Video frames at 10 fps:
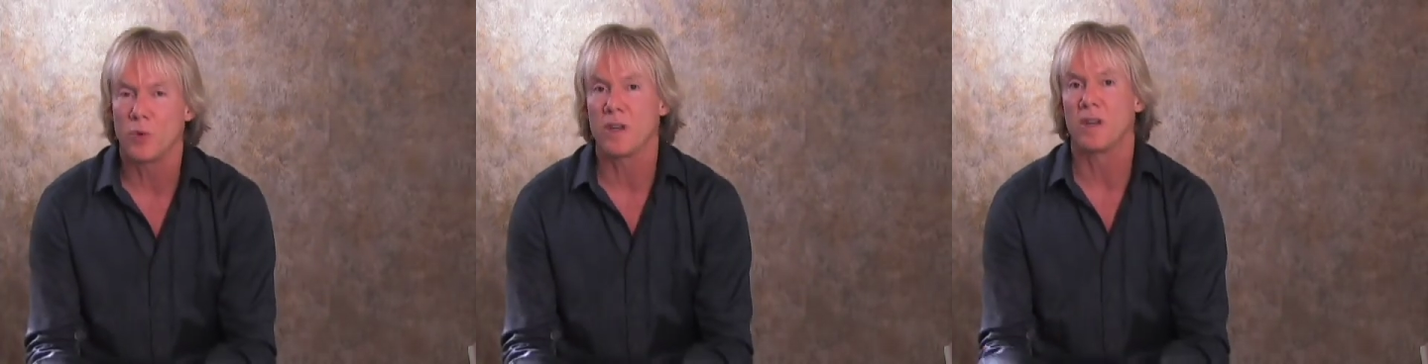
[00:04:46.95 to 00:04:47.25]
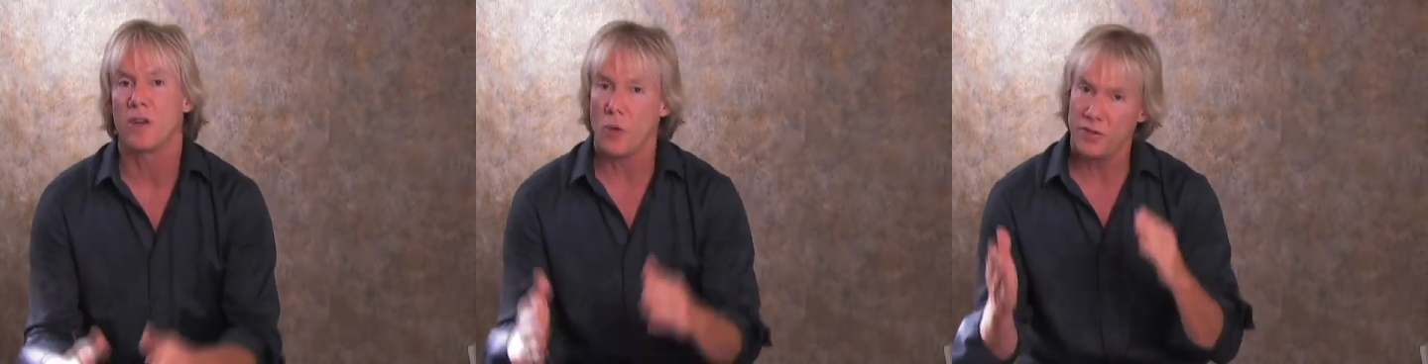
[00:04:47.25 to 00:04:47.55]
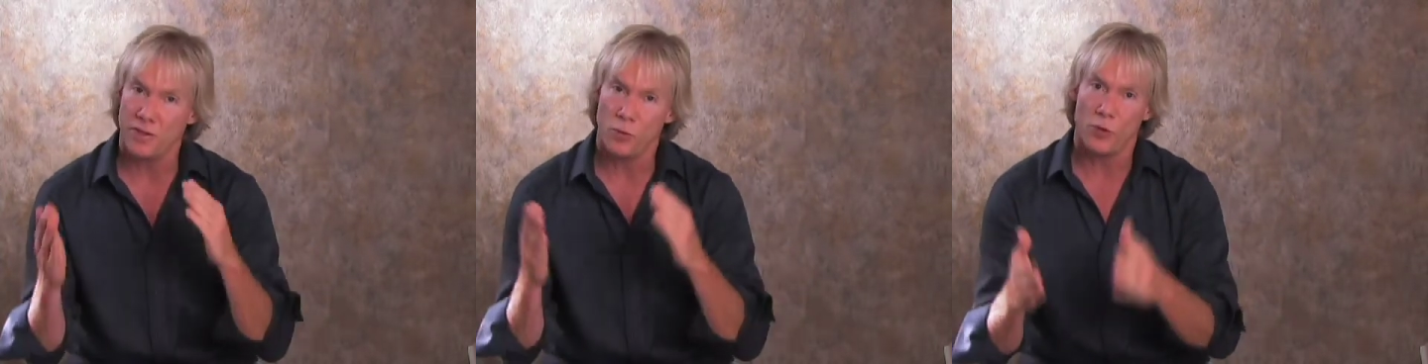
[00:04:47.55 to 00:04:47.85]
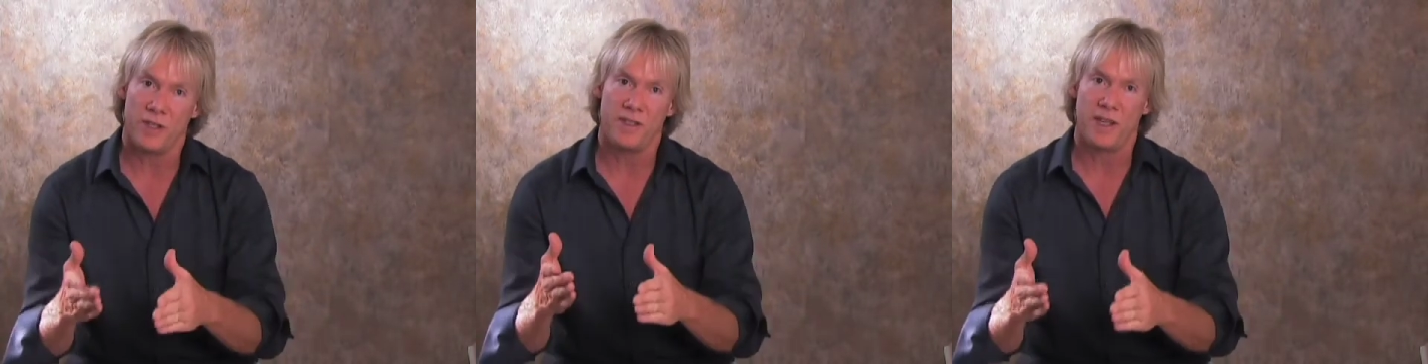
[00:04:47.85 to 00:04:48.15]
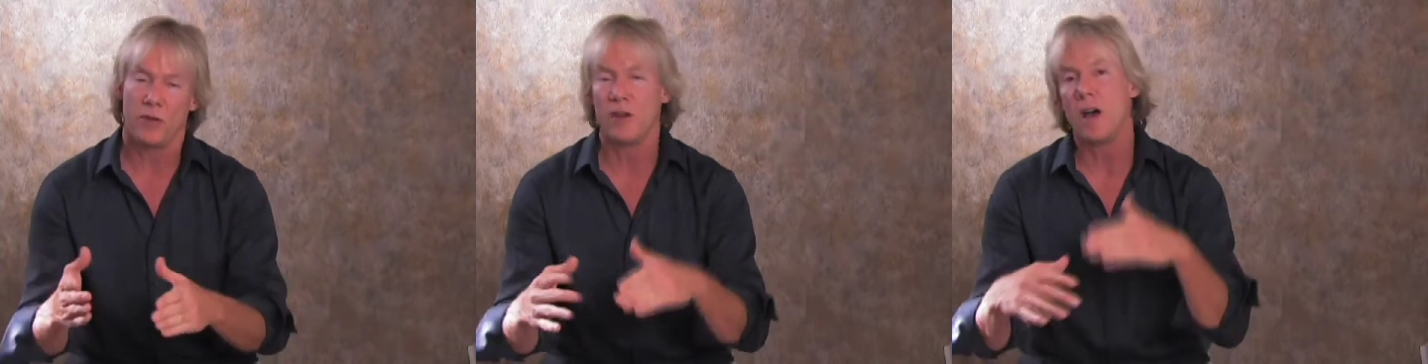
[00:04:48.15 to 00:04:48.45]
We're going to go into more
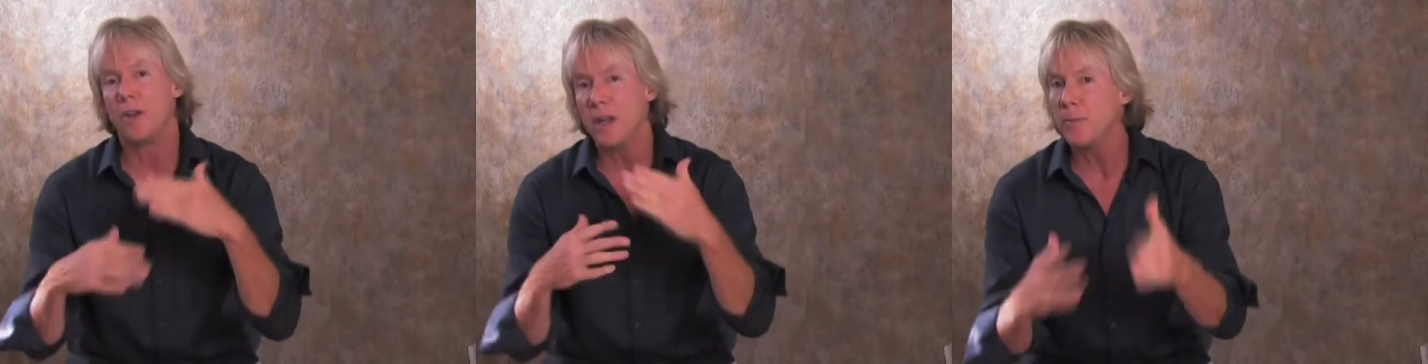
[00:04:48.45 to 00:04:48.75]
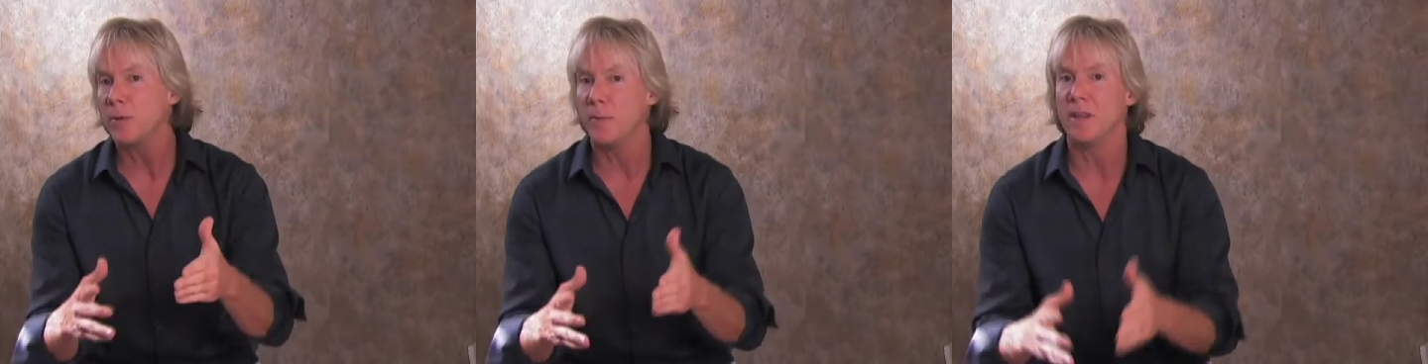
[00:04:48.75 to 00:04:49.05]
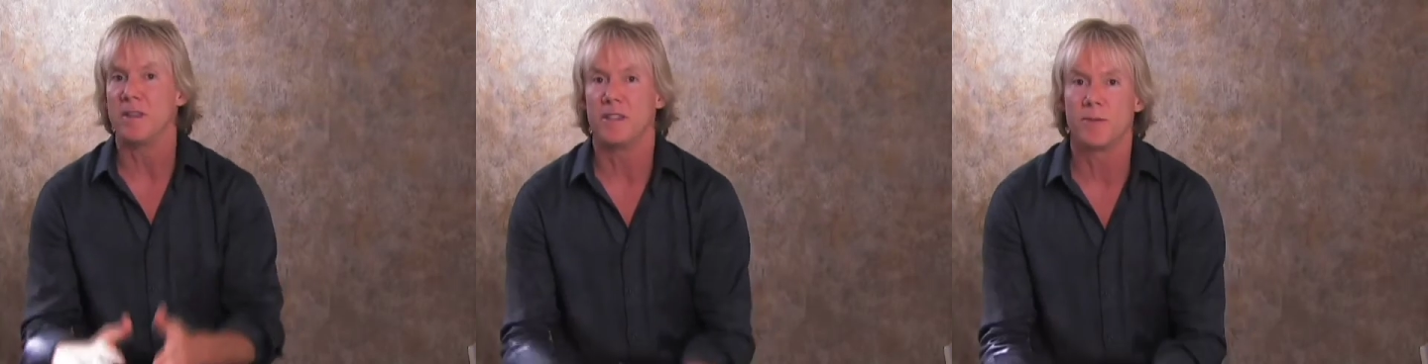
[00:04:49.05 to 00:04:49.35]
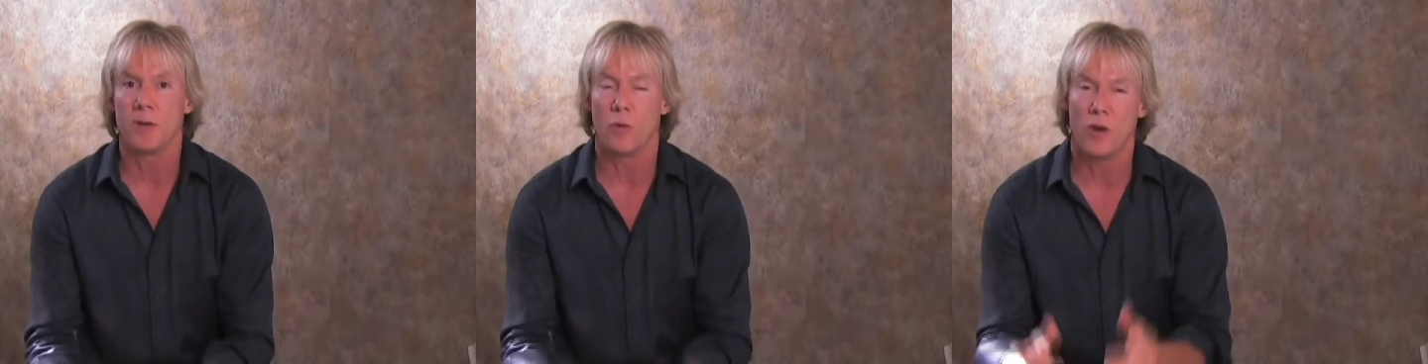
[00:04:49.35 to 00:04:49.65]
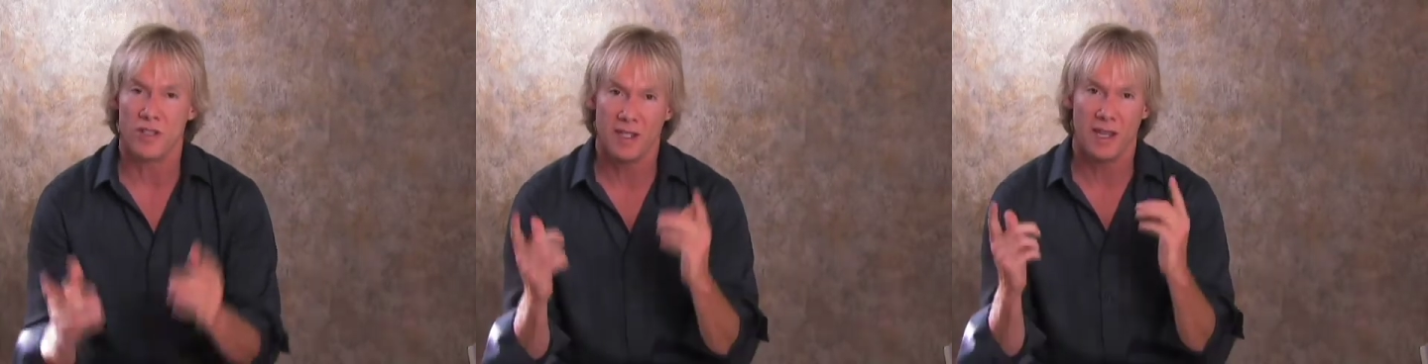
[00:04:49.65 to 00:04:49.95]
detail on how to implement these, but I
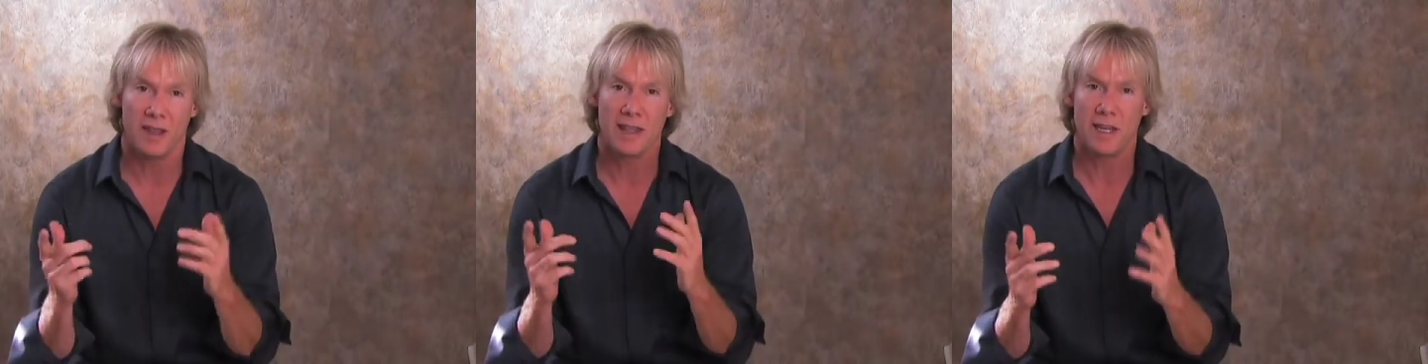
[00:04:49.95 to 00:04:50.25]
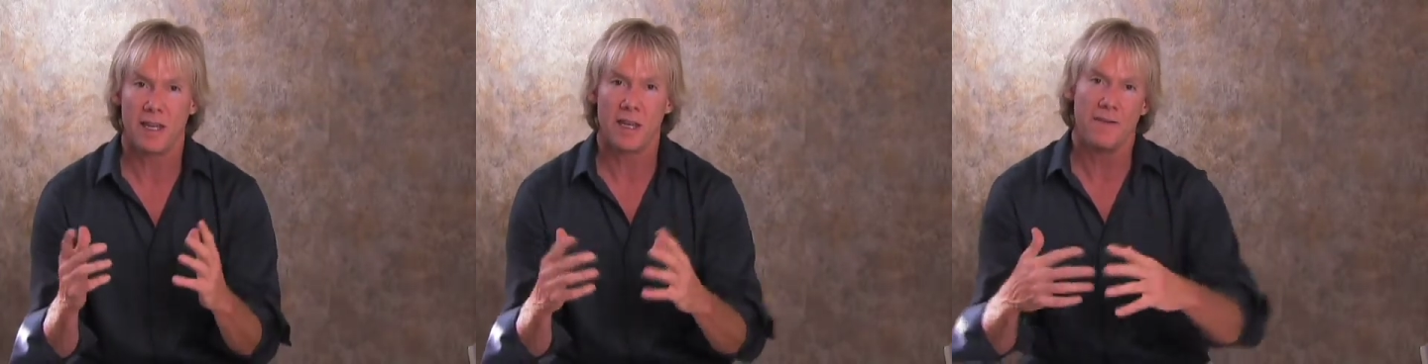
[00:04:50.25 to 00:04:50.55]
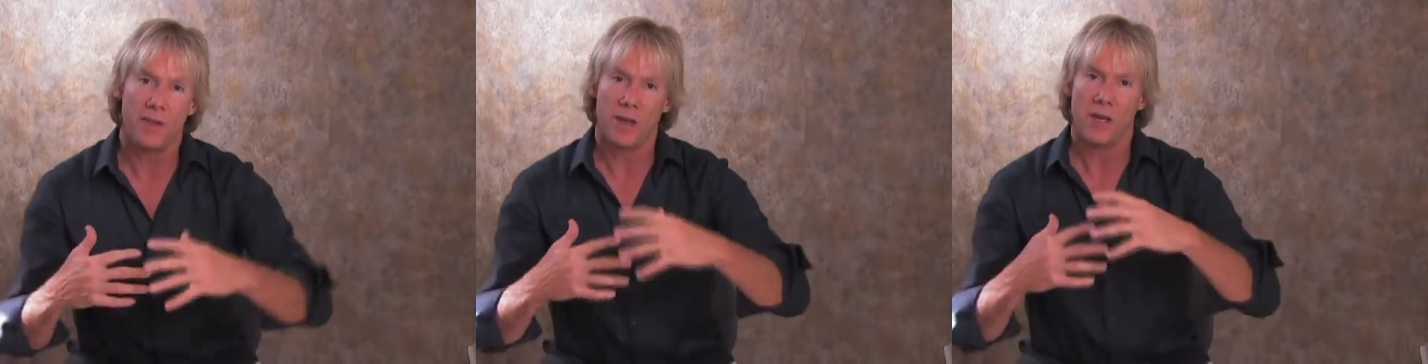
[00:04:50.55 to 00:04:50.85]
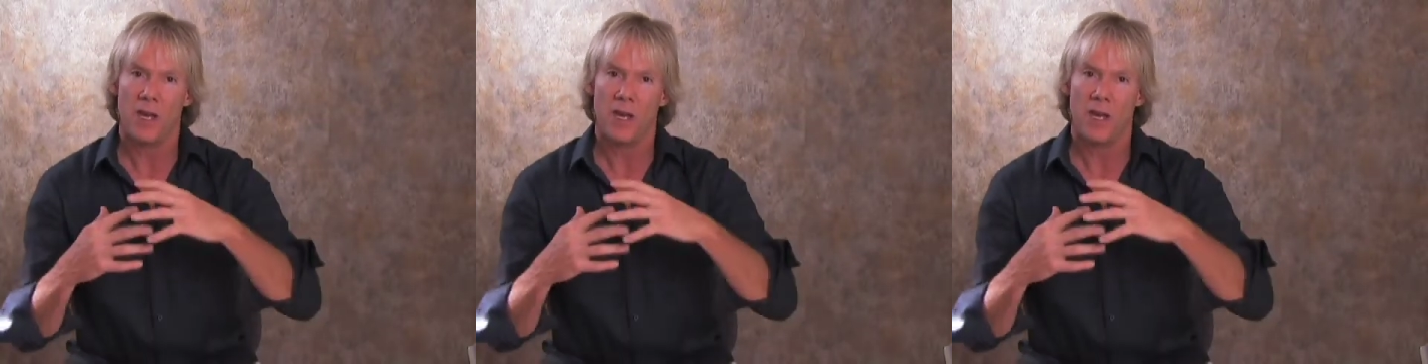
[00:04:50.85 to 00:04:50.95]
want you again thinking of the,